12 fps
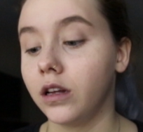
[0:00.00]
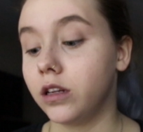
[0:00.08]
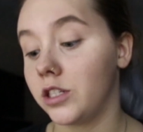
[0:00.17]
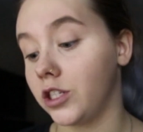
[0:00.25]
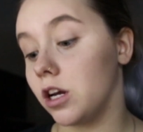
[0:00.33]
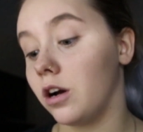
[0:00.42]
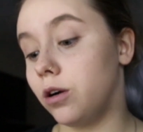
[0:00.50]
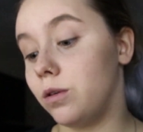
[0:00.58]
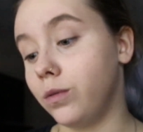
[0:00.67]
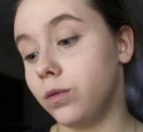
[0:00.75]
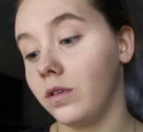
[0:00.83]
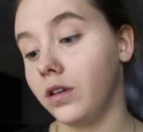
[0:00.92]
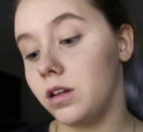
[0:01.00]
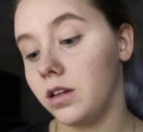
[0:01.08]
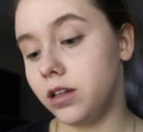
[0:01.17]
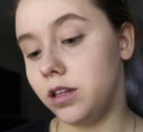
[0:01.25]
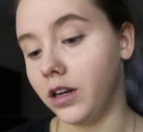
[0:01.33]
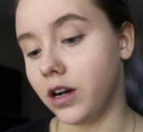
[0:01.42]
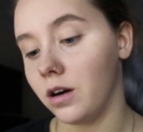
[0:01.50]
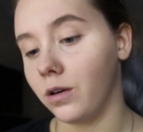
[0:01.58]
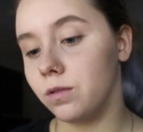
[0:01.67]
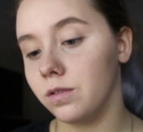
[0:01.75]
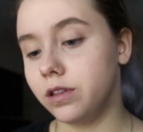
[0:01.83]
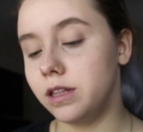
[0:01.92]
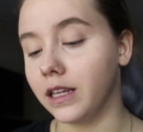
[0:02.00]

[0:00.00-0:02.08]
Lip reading: So, you know,